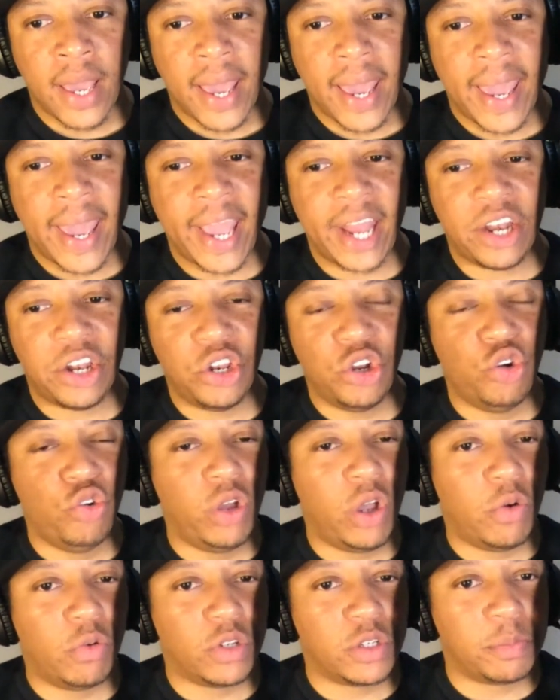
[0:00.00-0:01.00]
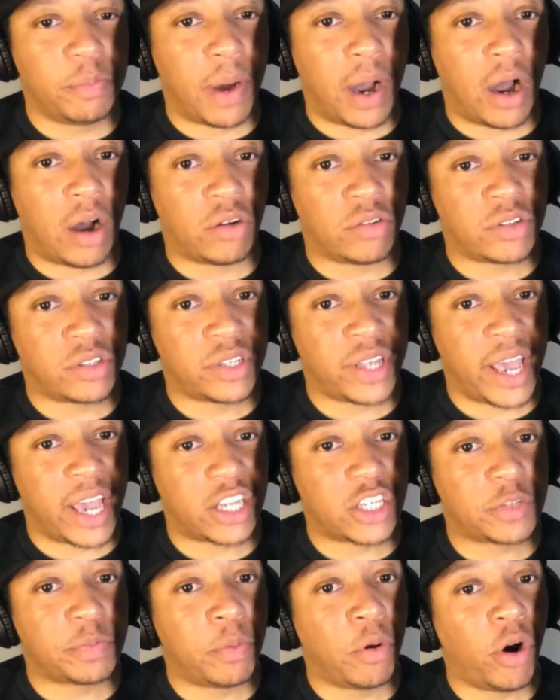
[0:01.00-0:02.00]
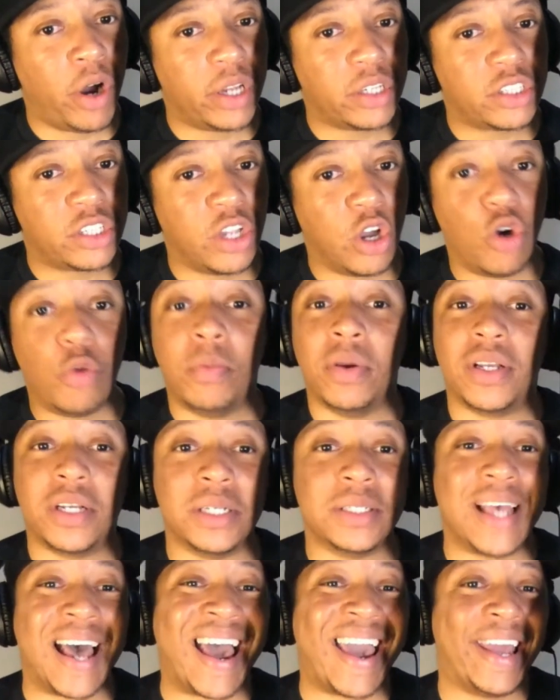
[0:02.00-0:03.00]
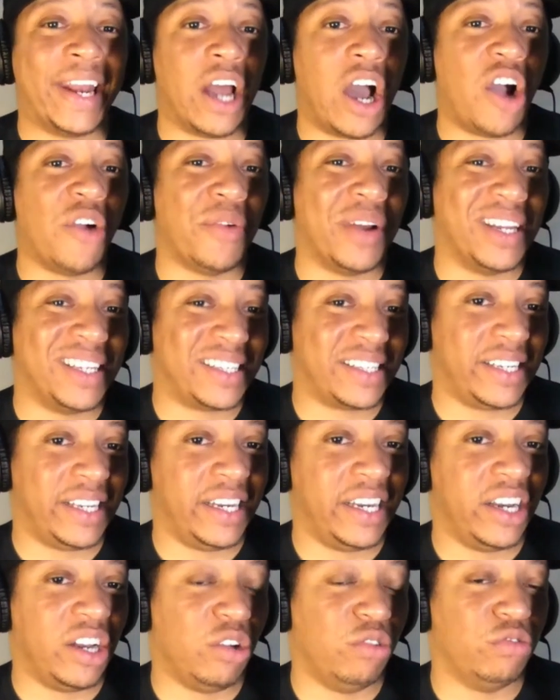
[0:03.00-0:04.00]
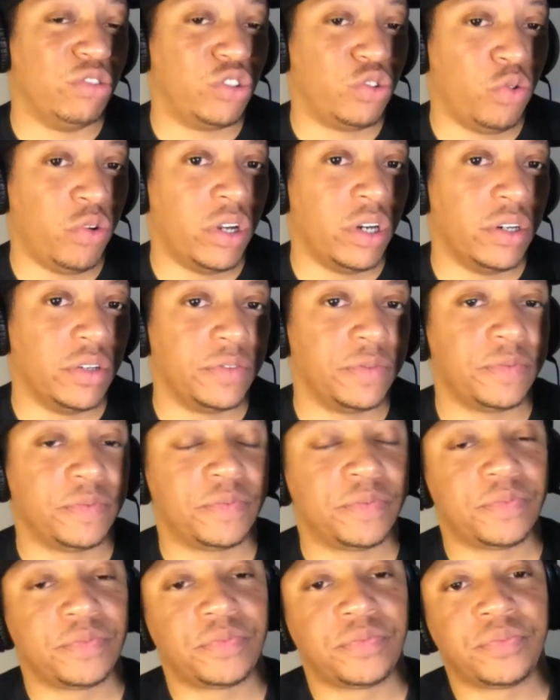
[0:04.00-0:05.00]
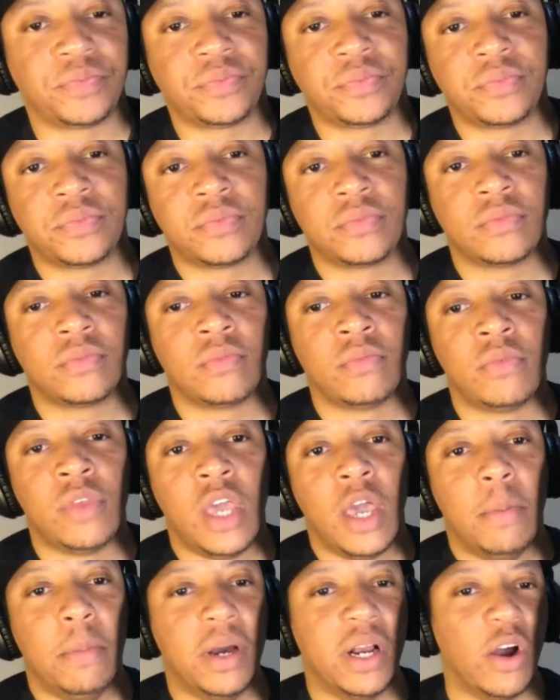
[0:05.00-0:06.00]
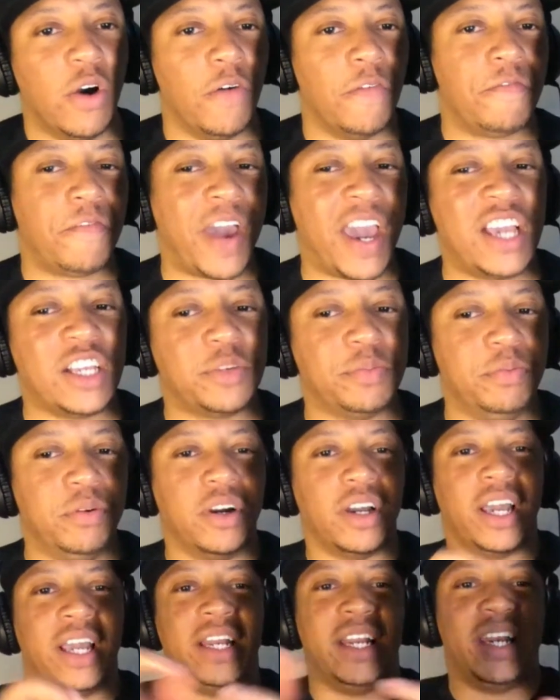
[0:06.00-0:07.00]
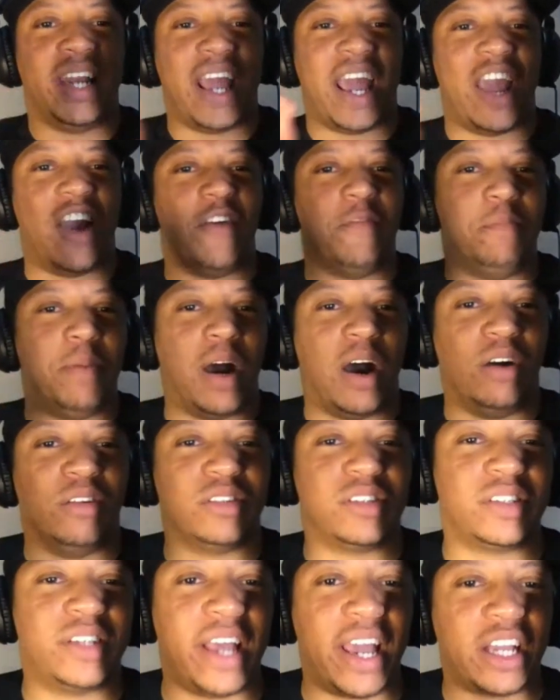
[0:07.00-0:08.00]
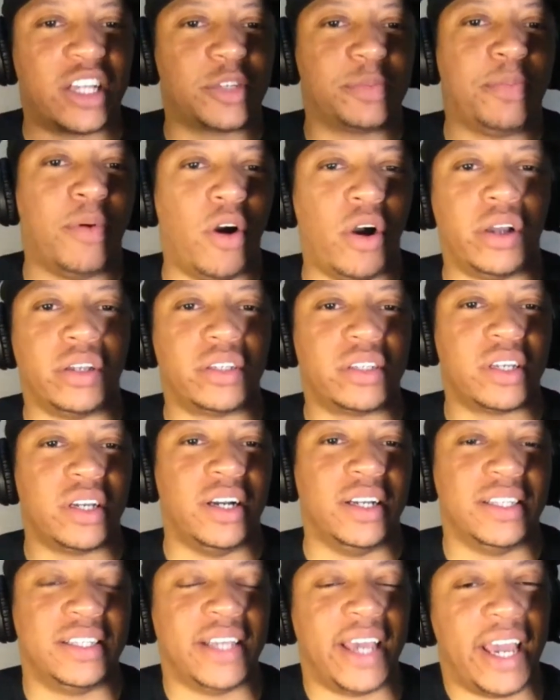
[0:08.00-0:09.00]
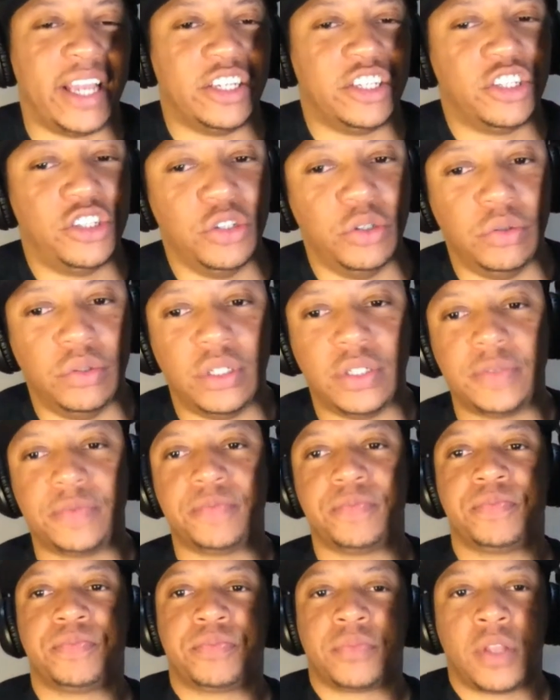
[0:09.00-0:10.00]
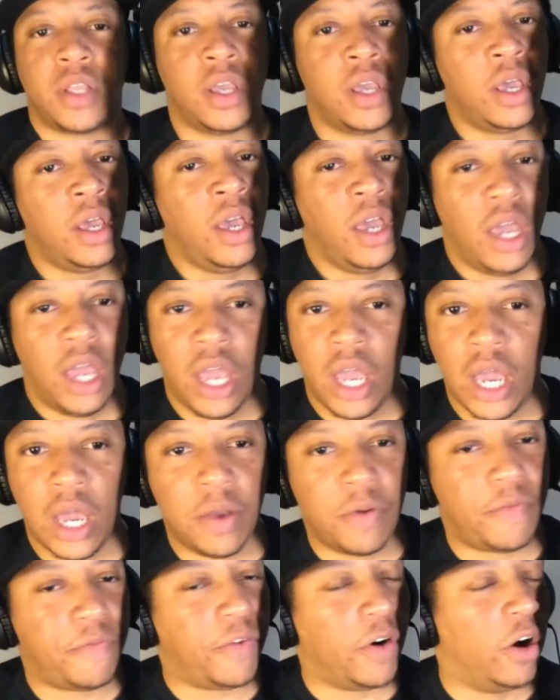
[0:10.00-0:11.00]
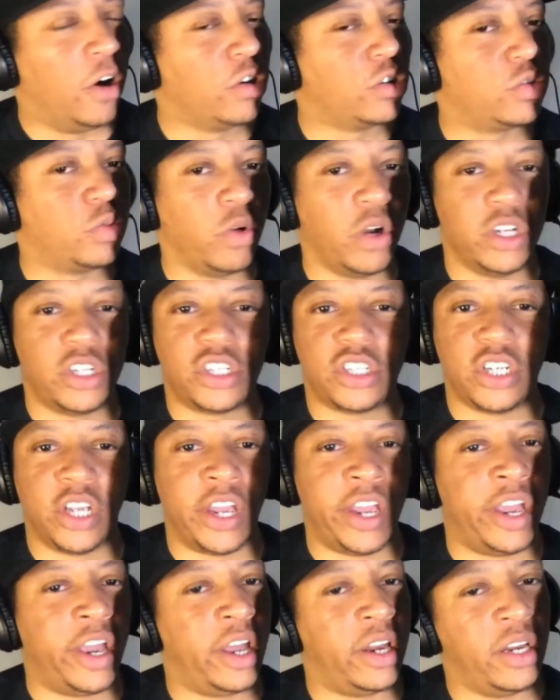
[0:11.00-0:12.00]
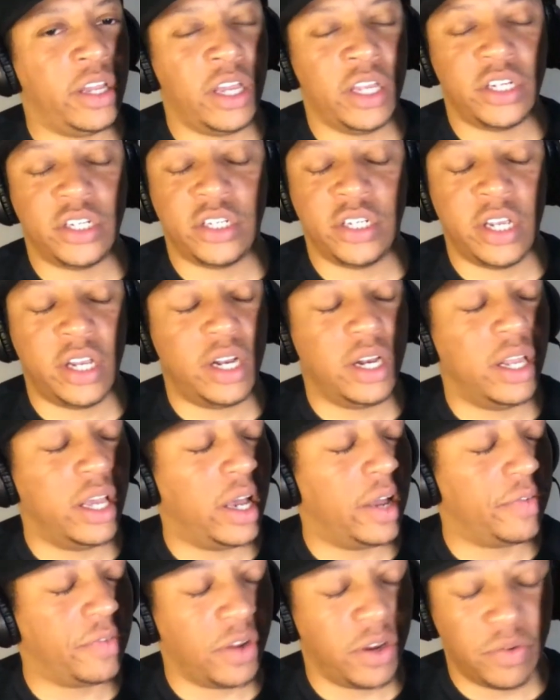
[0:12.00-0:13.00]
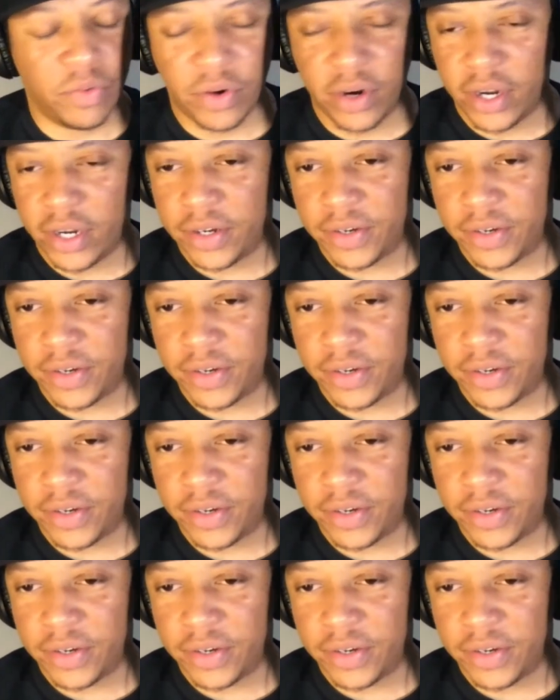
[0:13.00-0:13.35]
and knew it was Ballsack Sports, though, because I had already seen it on Twitter. But on Facebook, it didn't have Ballsack Sports attached to it. And folks were sharing this shit left and right.